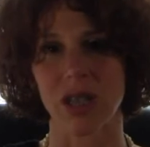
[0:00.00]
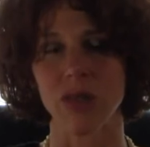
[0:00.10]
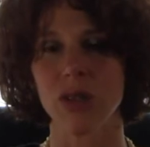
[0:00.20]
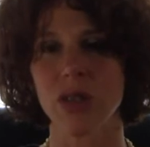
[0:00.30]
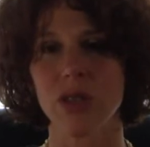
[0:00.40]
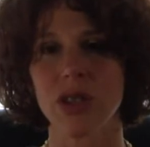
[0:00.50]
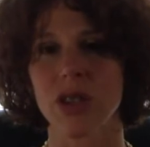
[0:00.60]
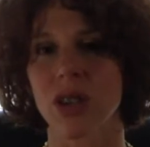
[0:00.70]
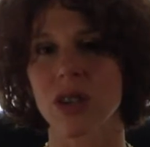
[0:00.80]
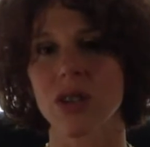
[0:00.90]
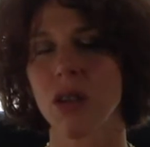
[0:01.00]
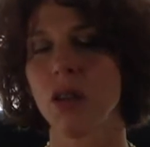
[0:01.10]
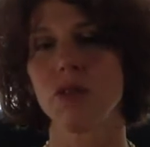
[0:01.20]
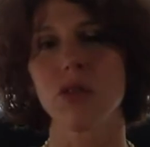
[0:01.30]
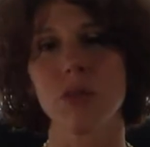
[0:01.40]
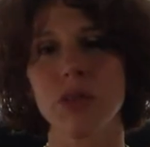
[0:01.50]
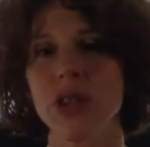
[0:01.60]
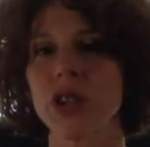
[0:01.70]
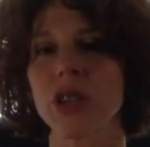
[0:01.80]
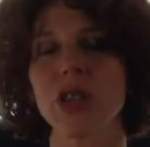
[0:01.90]
even if it's just for
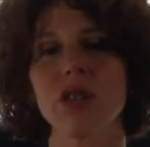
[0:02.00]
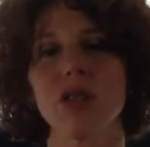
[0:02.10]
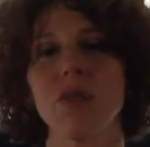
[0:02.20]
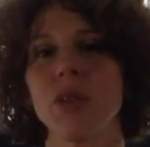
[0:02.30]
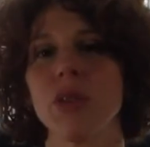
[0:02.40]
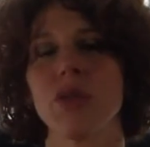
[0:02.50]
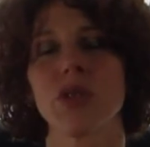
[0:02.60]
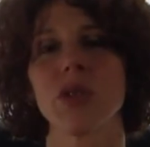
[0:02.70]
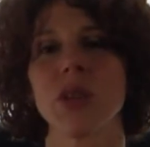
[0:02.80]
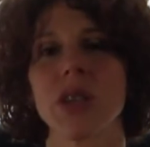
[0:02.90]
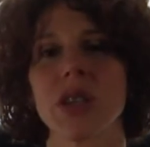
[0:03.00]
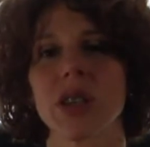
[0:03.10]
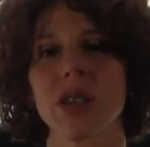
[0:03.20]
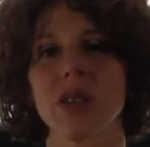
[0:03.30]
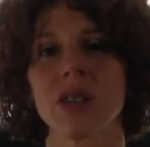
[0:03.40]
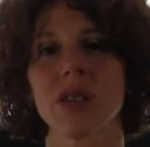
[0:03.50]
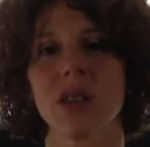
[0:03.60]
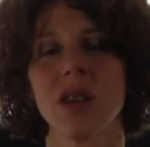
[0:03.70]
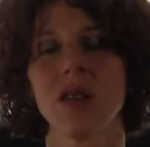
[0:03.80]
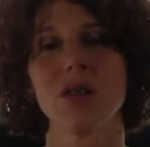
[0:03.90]
appreciation of beauty for 20
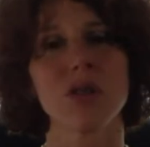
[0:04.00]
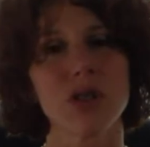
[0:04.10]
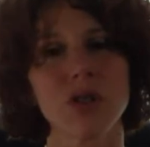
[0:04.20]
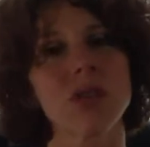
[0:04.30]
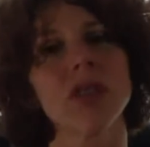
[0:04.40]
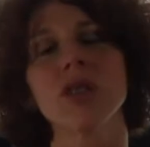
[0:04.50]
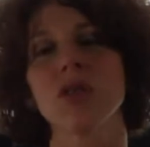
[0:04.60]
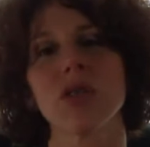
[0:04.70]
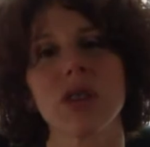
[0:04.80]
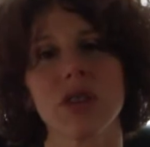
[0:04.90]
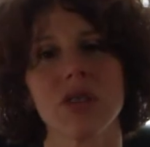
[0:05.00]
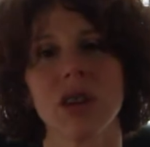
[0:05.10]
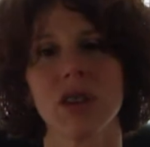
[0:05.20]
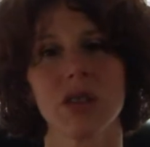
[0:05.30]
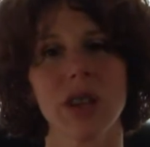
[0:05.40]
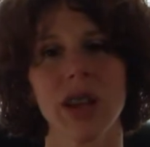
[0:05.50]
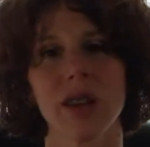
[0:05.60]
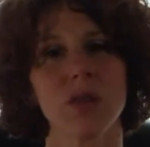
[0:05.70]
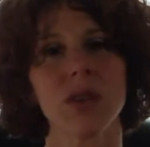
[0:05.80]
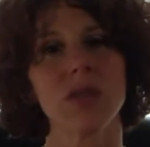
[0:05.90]
seconds, or enjoying stroking your dog or
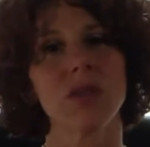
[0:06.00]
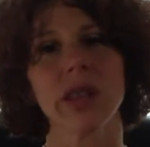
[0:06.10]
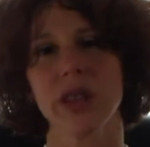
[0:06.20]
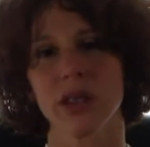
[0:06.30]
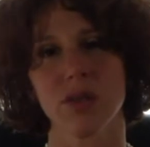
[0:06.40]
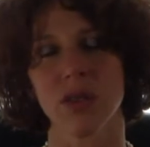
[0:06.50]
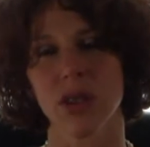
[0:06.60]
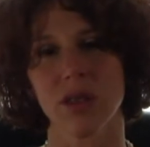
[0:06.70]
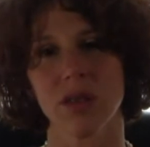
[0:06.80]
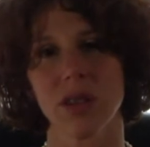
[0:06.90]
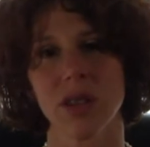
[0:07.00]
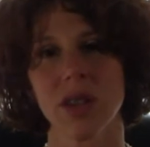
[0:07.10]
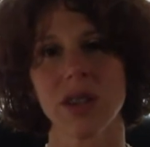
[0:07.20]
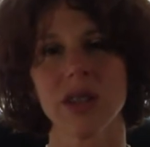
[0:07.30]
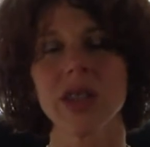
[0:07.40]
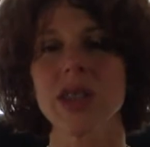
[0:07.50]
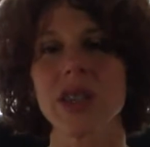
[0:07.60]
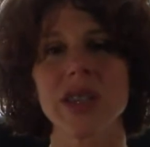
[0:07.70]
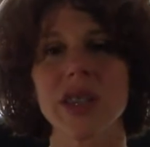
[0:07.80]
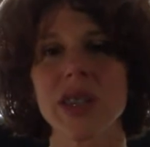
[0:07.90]
cat or whatever that is for you,
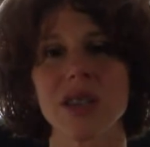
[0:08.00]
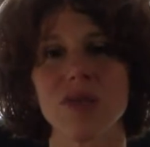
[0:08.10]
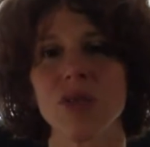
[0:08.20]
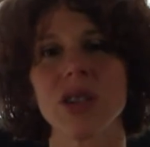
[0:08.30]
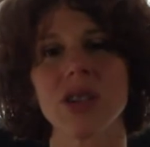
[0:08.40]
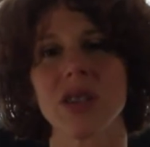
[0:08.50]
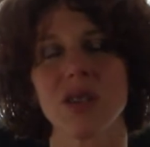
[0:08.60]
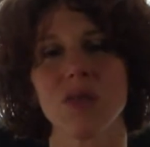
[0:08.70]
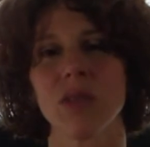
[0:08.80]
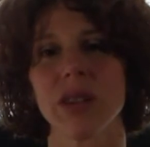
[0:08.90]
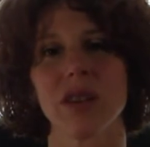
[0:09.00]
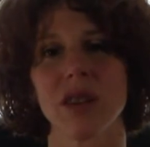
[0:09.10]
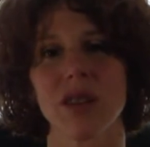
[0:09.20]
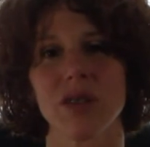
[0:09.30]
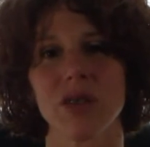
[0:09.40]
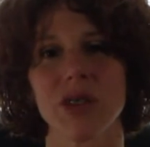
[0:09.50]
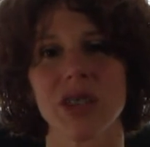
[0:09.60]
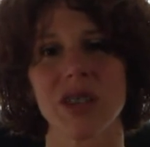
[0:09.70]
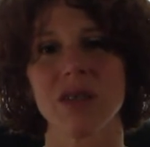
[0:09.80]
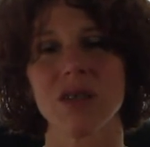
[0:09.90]
listening to kids' voices on a playground or
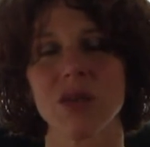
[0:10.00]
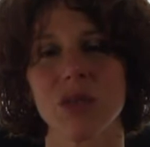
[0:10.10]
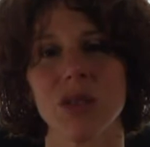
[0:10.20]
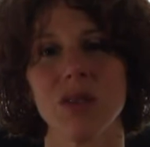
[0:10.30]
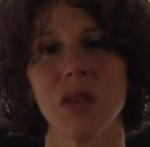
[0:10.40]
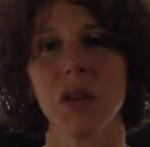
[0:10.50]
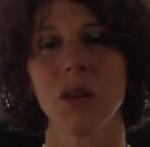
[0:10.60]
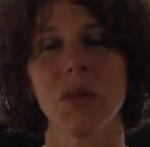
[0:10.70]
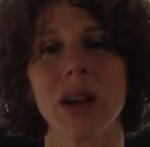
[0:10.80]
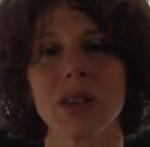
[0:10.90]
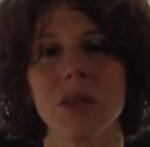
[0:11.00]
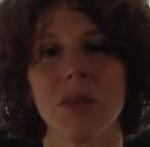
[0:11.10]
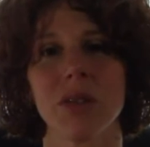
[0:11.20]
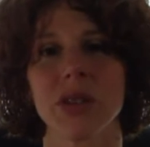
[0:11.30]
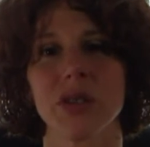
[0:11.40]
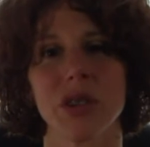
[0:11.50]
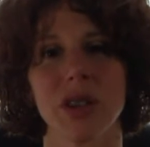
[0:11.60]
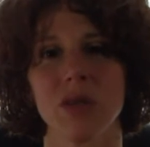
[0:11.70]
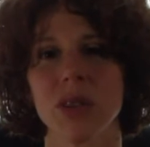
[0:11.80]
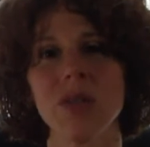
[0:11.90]
their giggles when you pass them on the
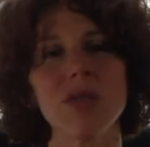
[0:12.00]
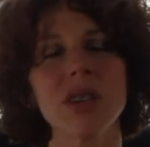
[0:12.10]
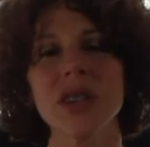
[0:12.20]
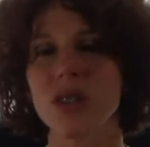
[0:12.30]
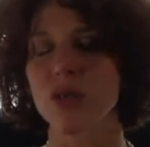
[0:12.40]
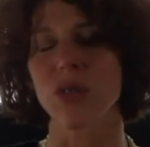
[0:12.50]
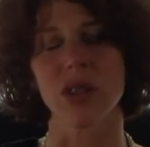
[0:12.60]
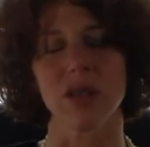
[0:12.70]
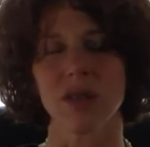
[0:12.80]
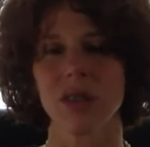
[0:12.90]
street, whatever it is for you.